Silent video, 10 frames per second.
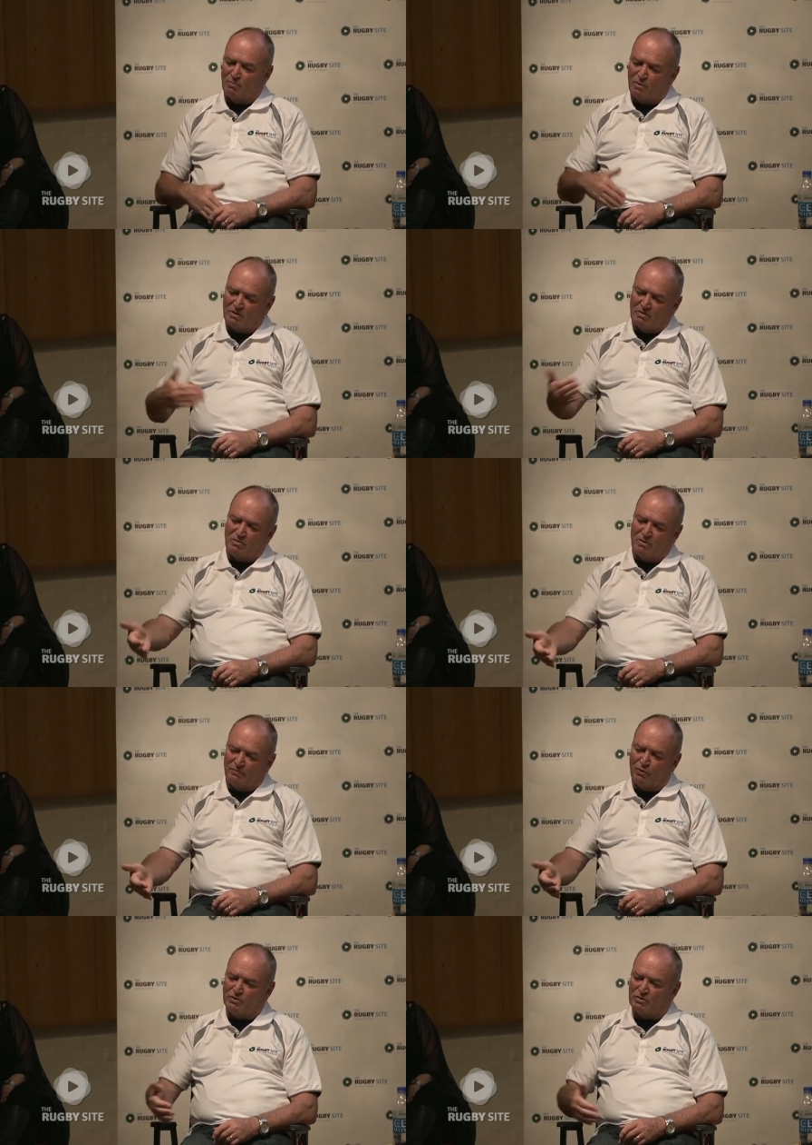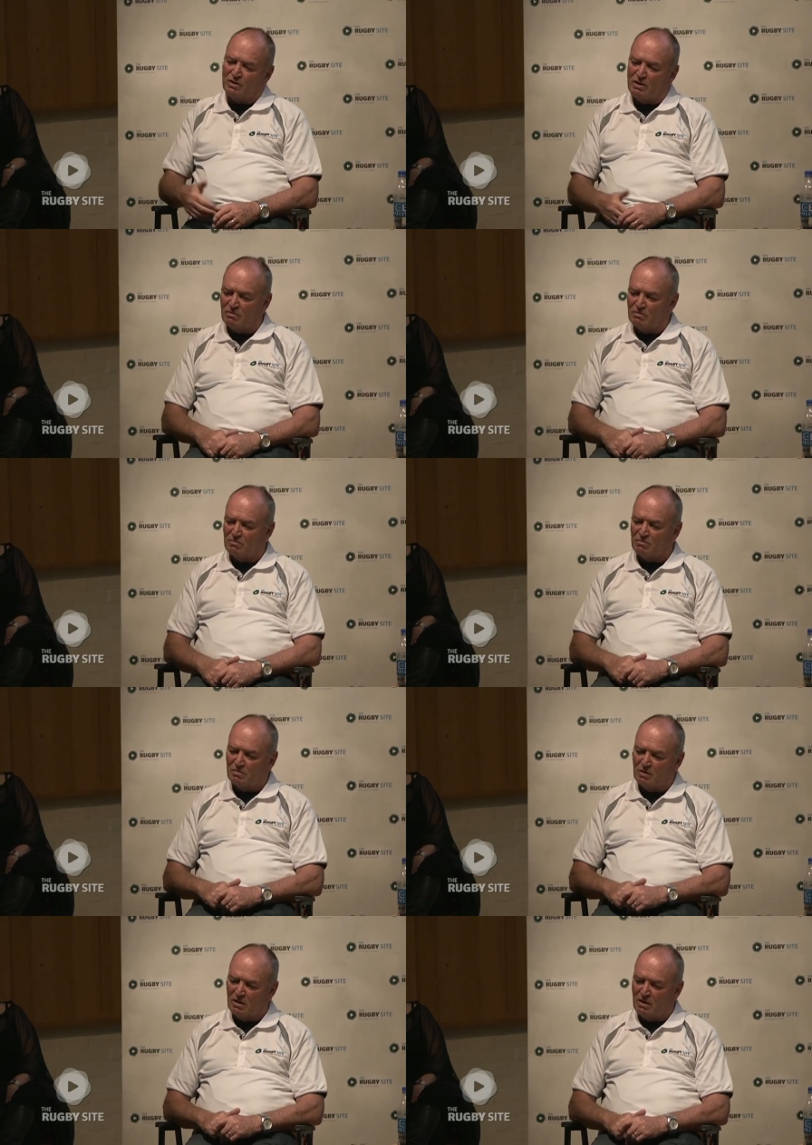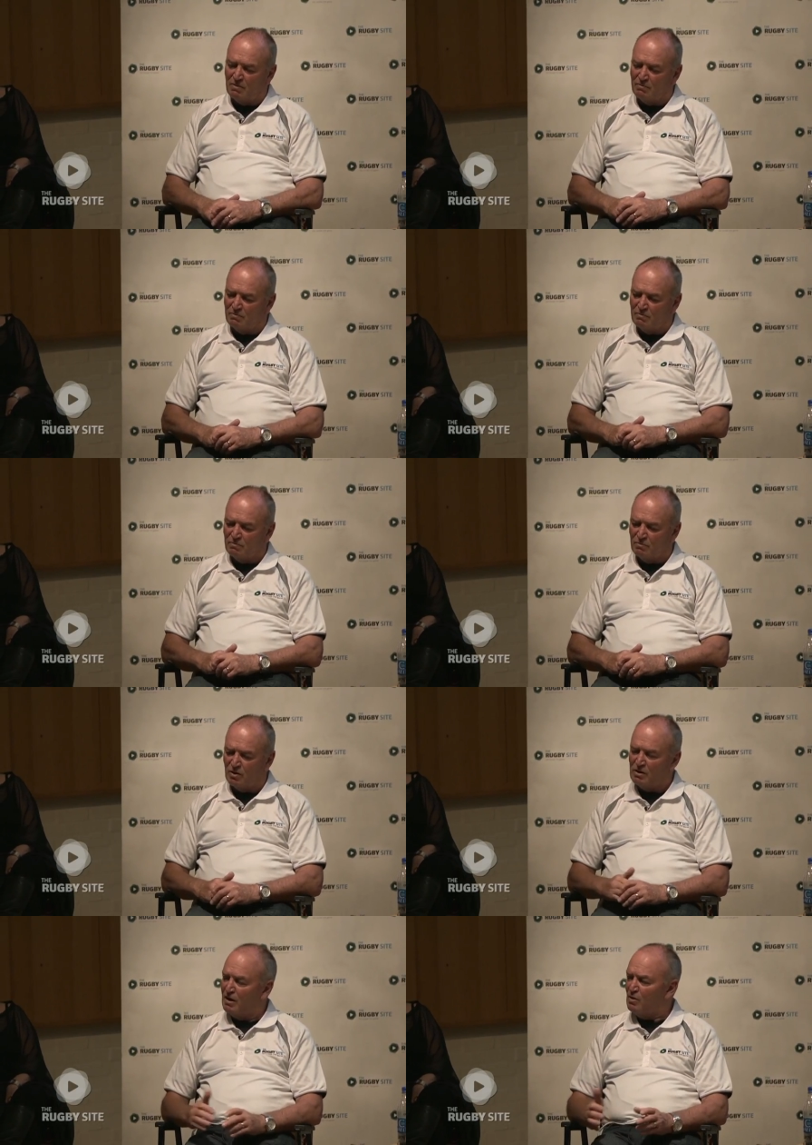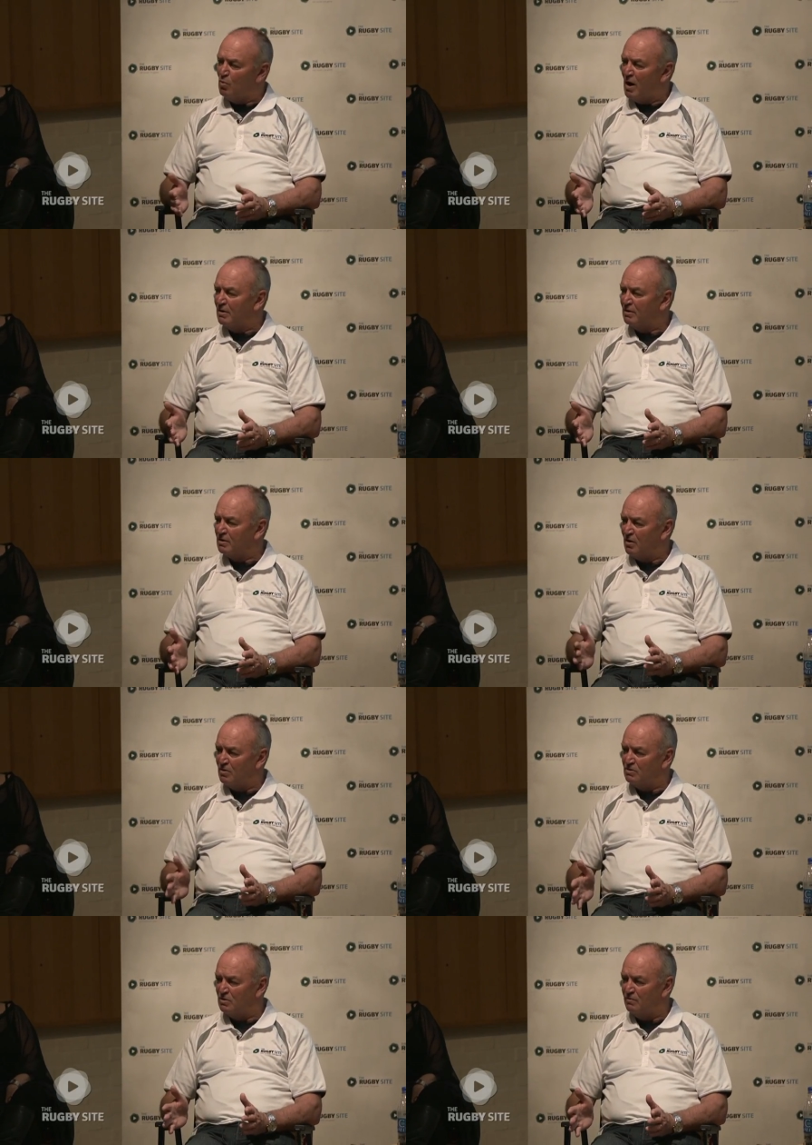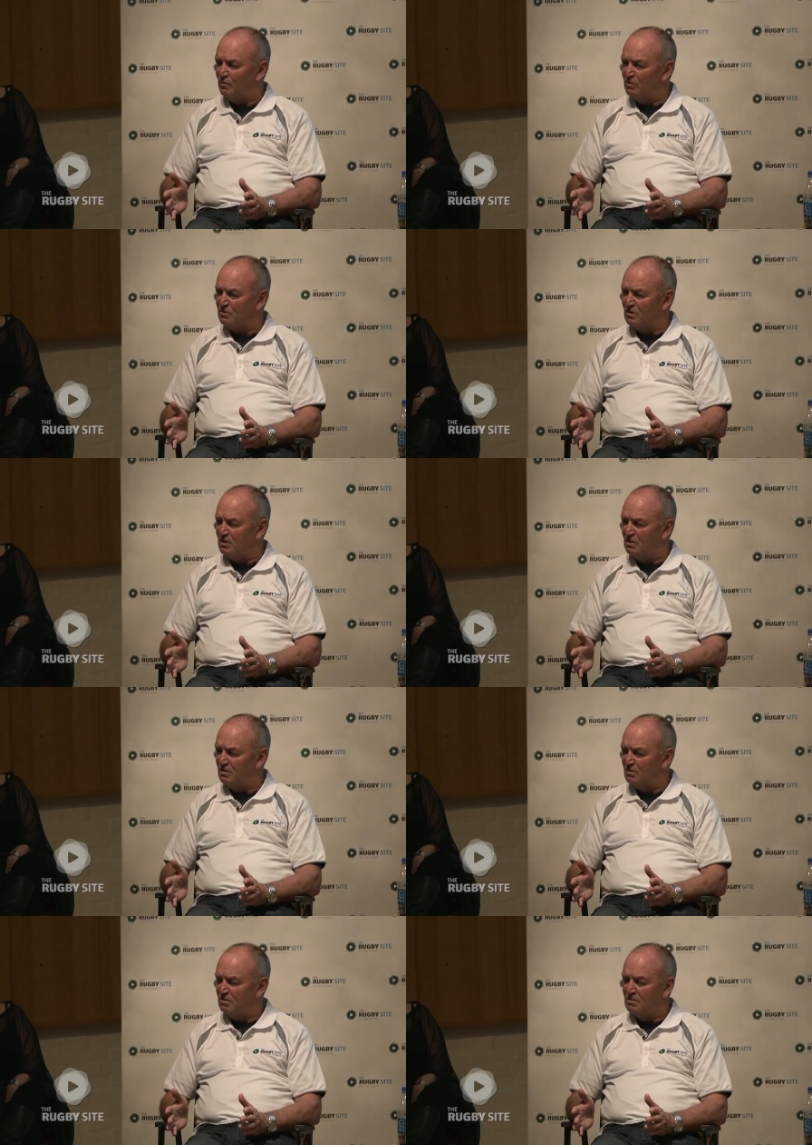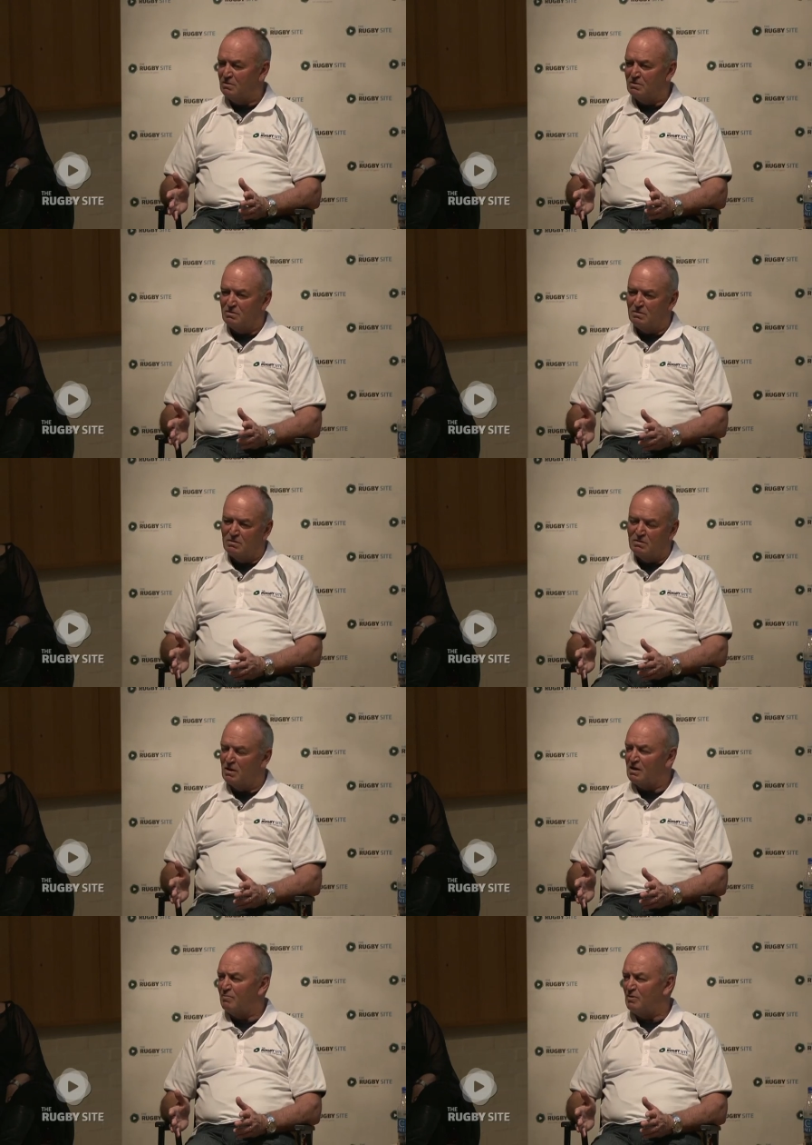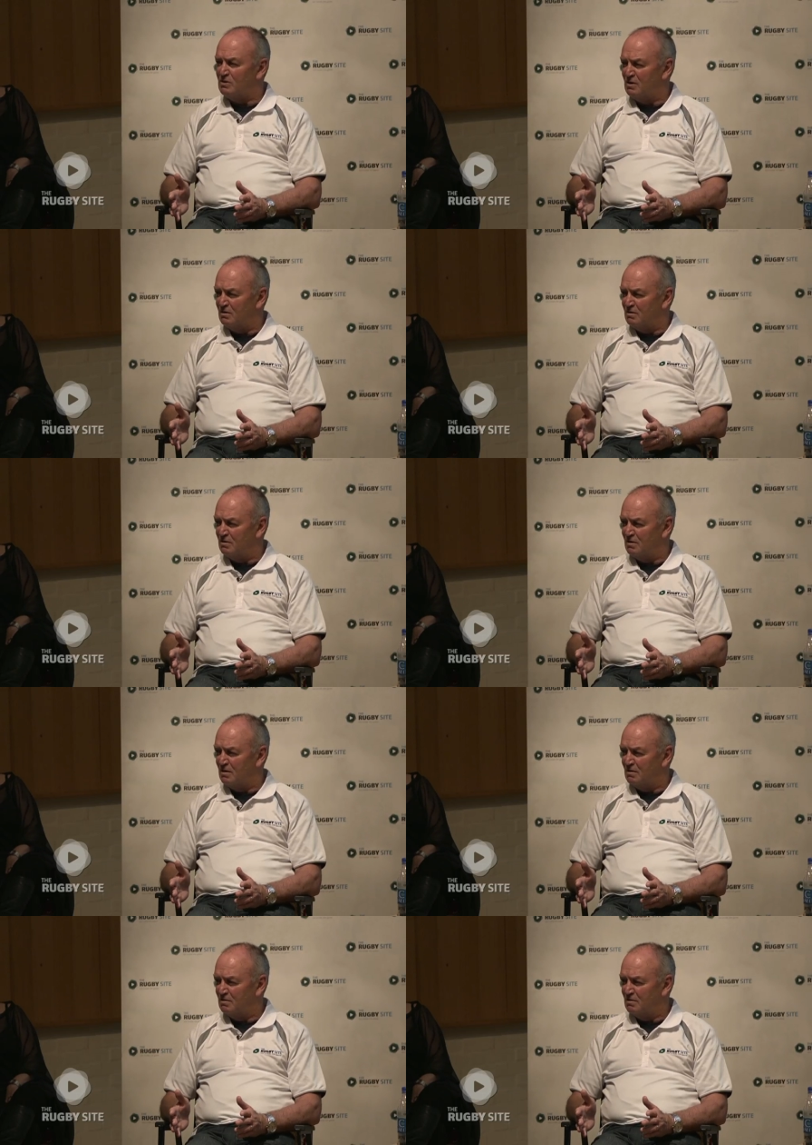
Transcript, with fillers: Went to university in 1981 to coach university. They gave me shit, didn't